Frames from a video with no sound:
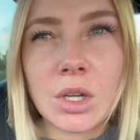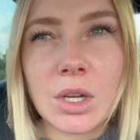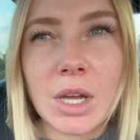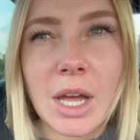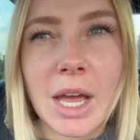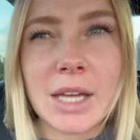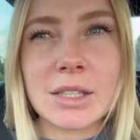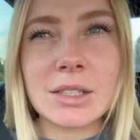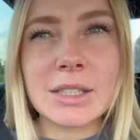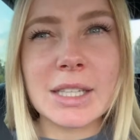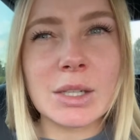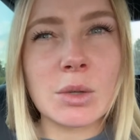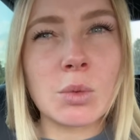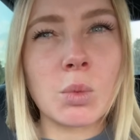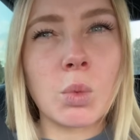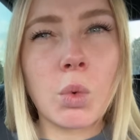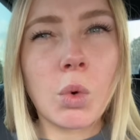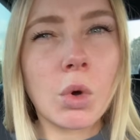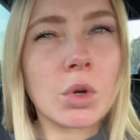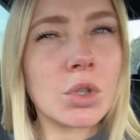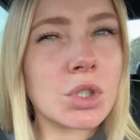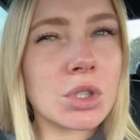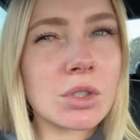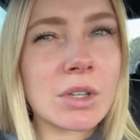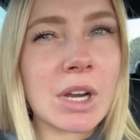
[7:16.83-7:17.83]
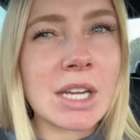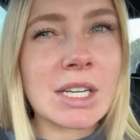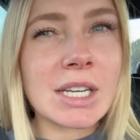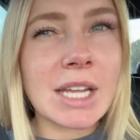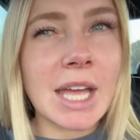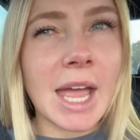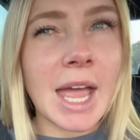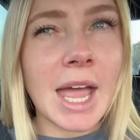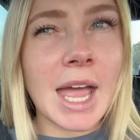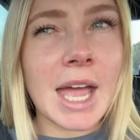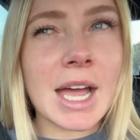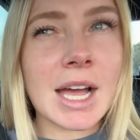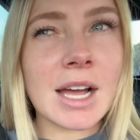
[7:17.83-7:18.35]
and like walked around
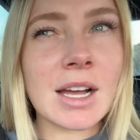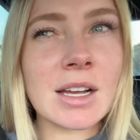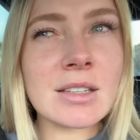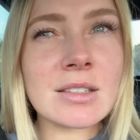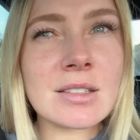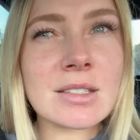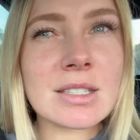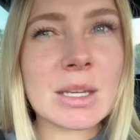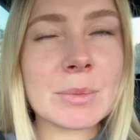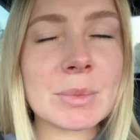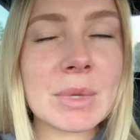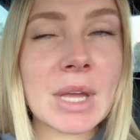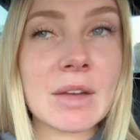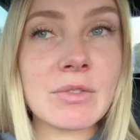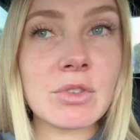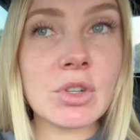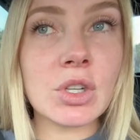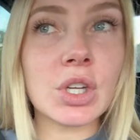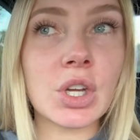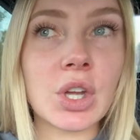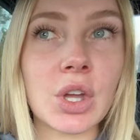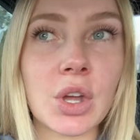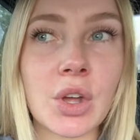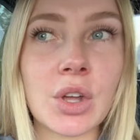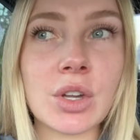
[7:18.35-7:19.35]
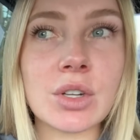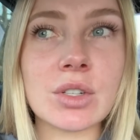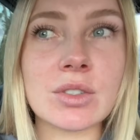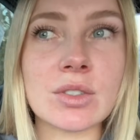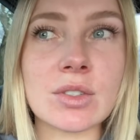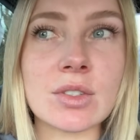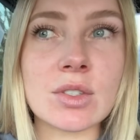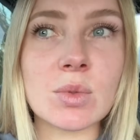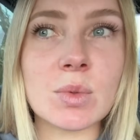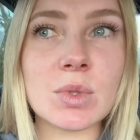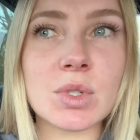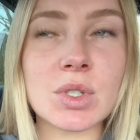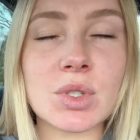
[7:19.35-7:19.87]
our house, and we have no
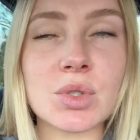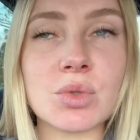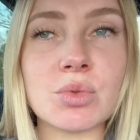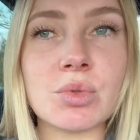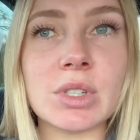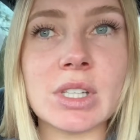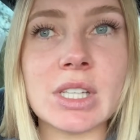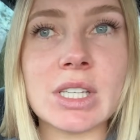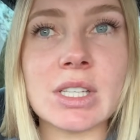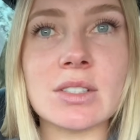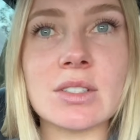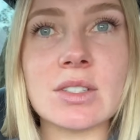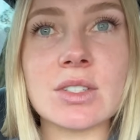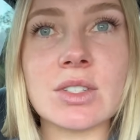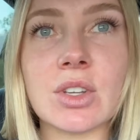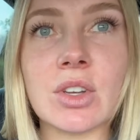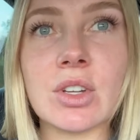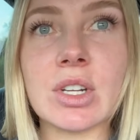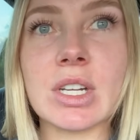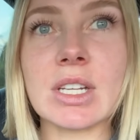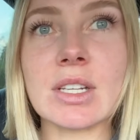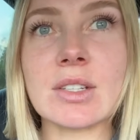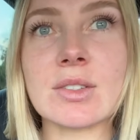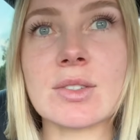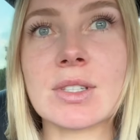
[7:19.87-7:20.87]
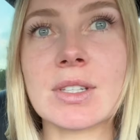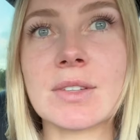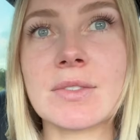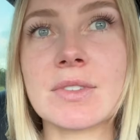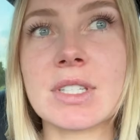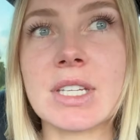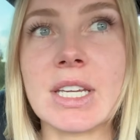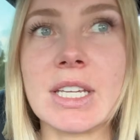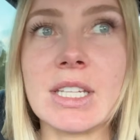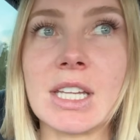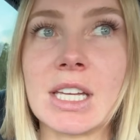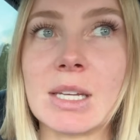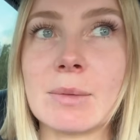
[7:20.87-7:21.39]
curtains, which is really concerning. So they've
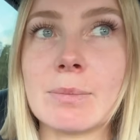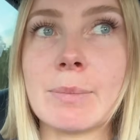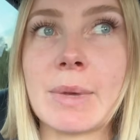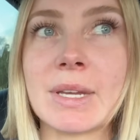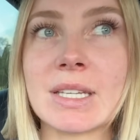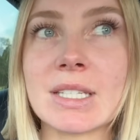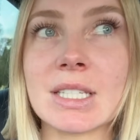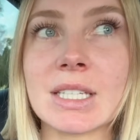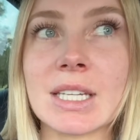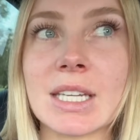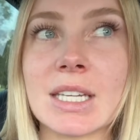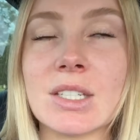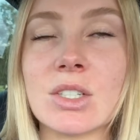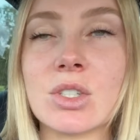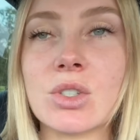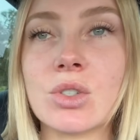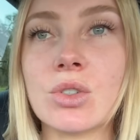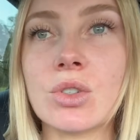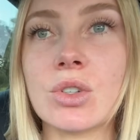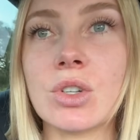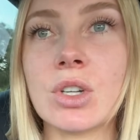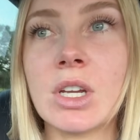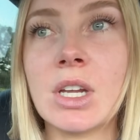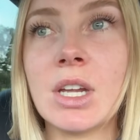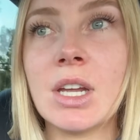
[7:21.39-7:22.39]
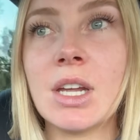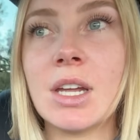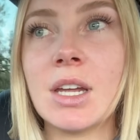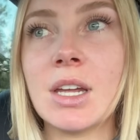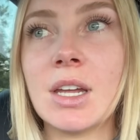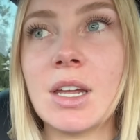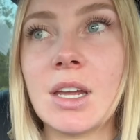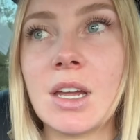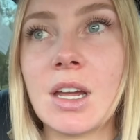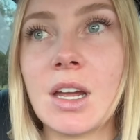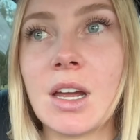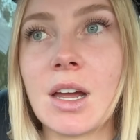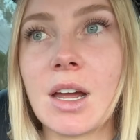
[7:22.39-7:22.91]
seen like basically into,
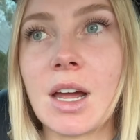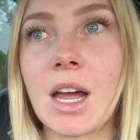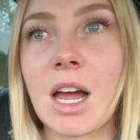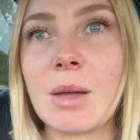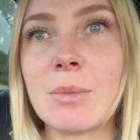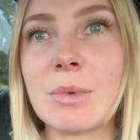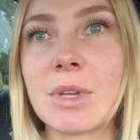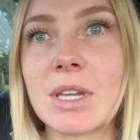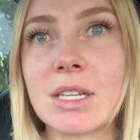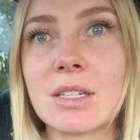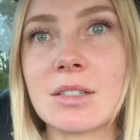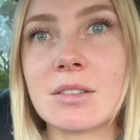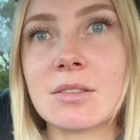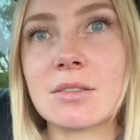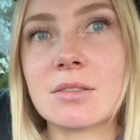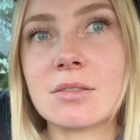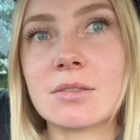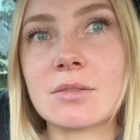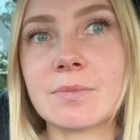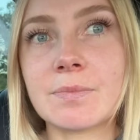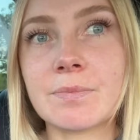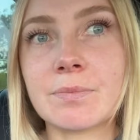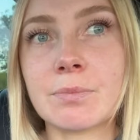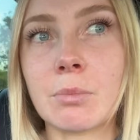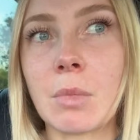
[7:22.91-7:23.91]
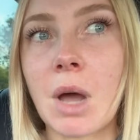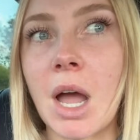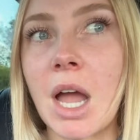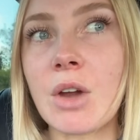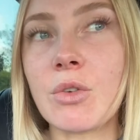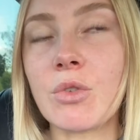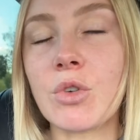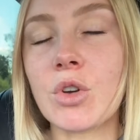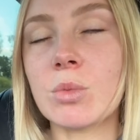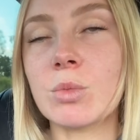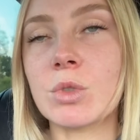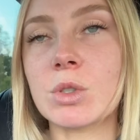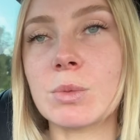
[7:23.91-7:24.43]
I mean, my
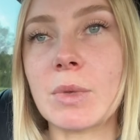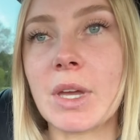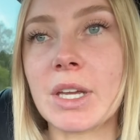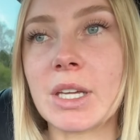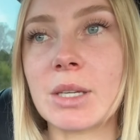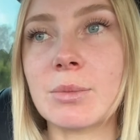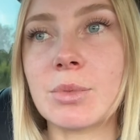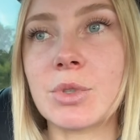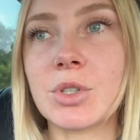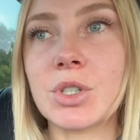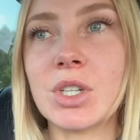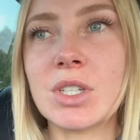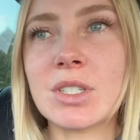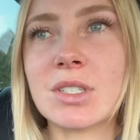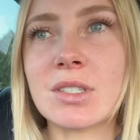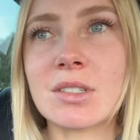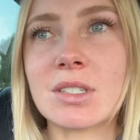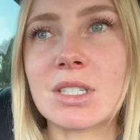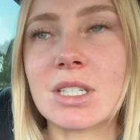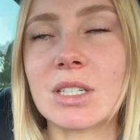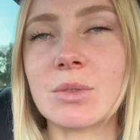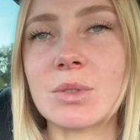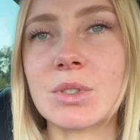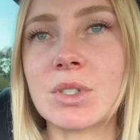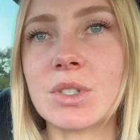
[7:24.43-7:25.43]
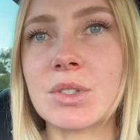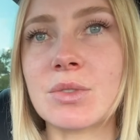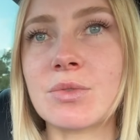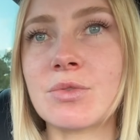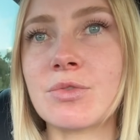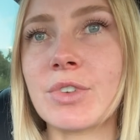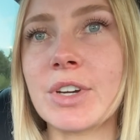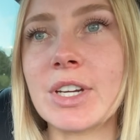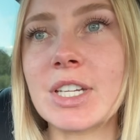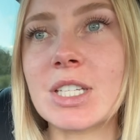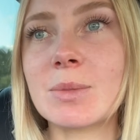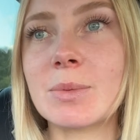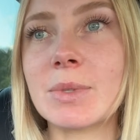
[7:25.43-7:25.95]
room with my computers and stuff, which just
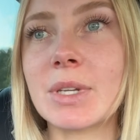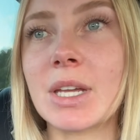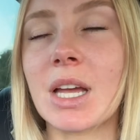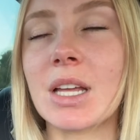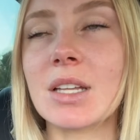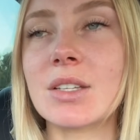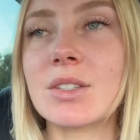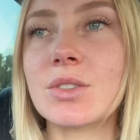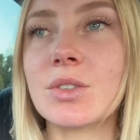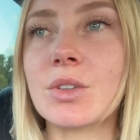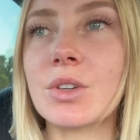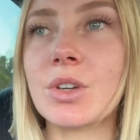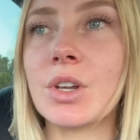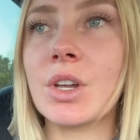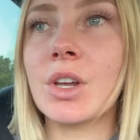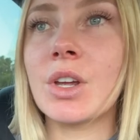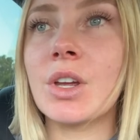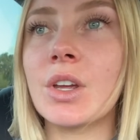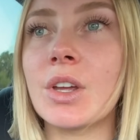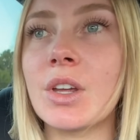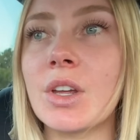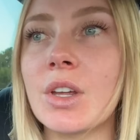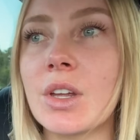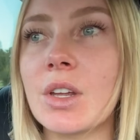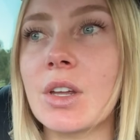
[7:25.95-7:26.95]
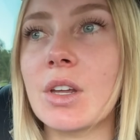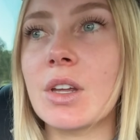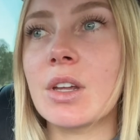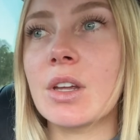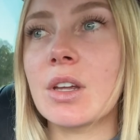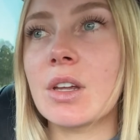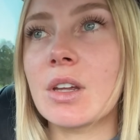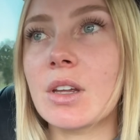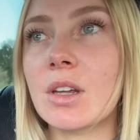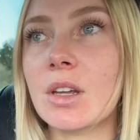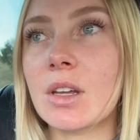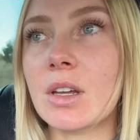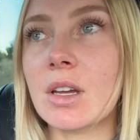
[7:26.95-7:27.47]
freaks me out. So
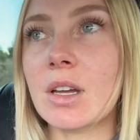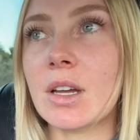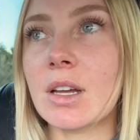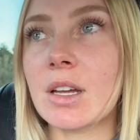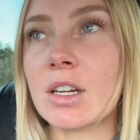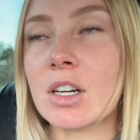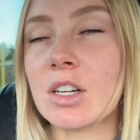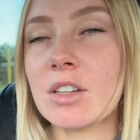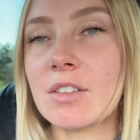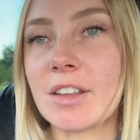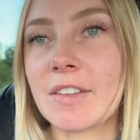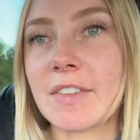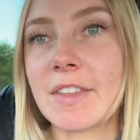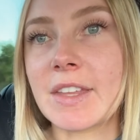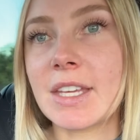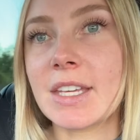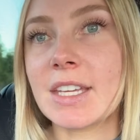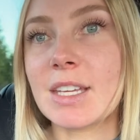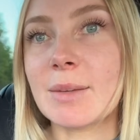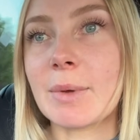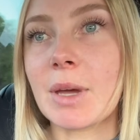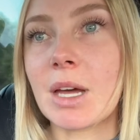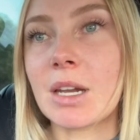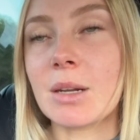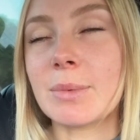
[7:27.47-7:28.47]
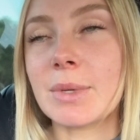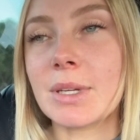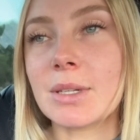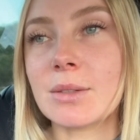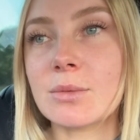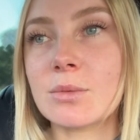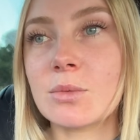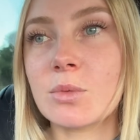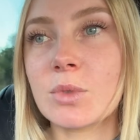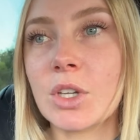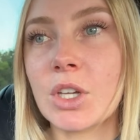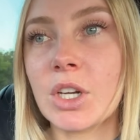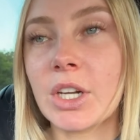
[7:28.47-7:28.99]
I don't like thinking about it, but
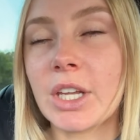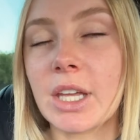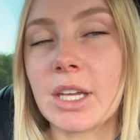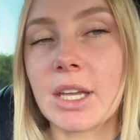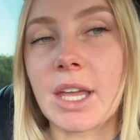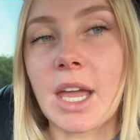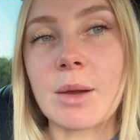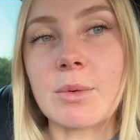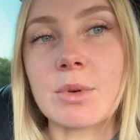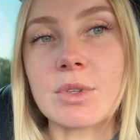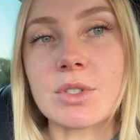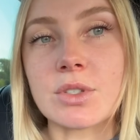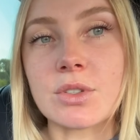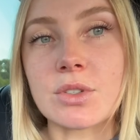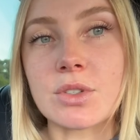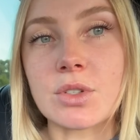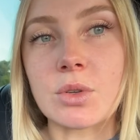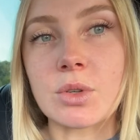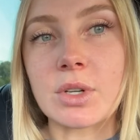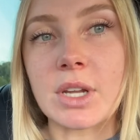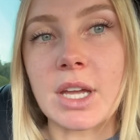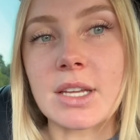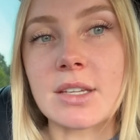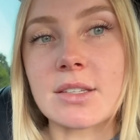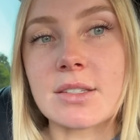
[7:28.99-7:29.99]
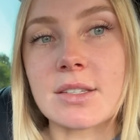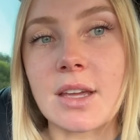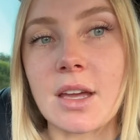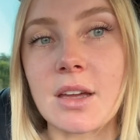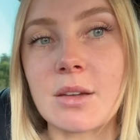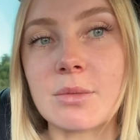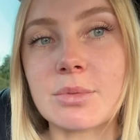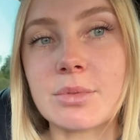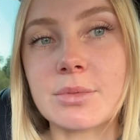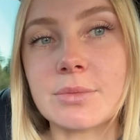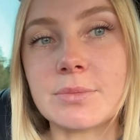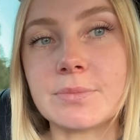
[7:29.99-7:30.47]
we're going to get cameras installed ASAP,